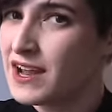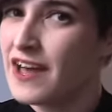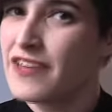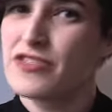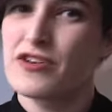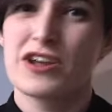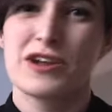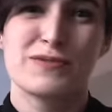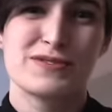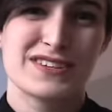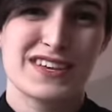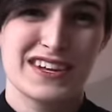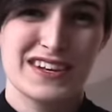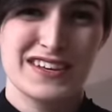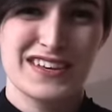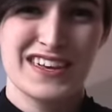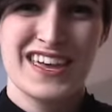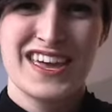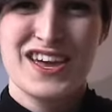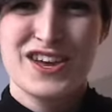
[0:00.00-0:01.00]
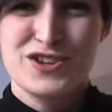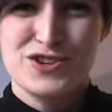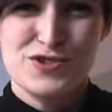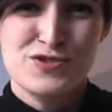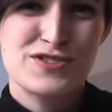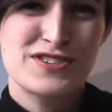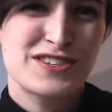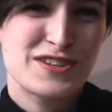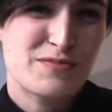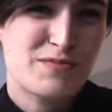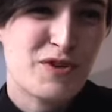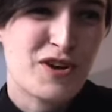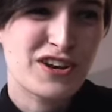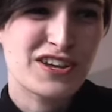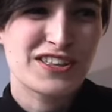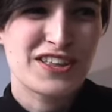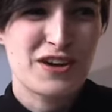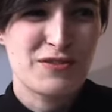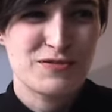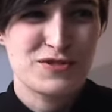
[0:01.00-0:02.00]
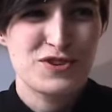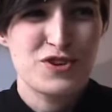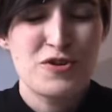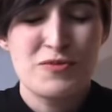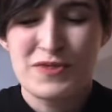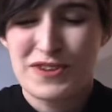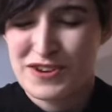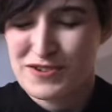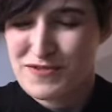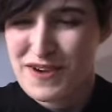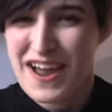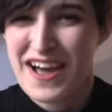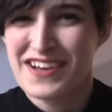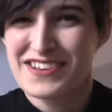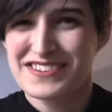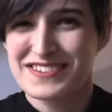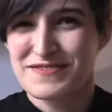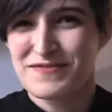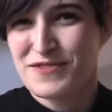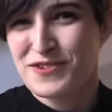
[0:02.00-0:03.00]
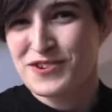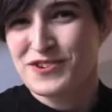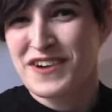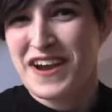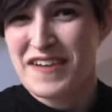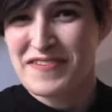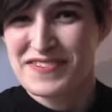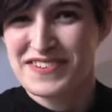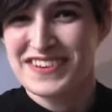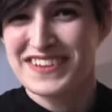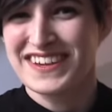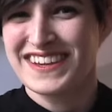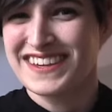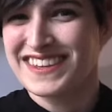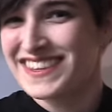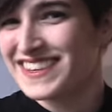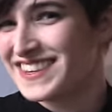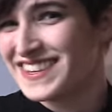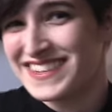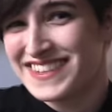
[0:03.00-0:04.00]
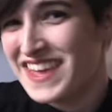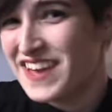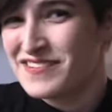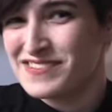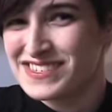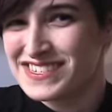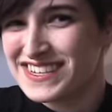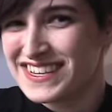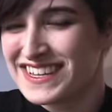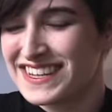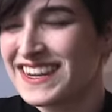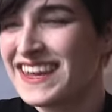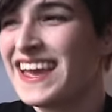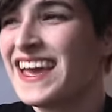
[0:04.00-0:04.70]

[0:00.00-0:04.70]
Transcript: I thought I was going to do this in a parking lot with nobody around and photograph it, and then that was it.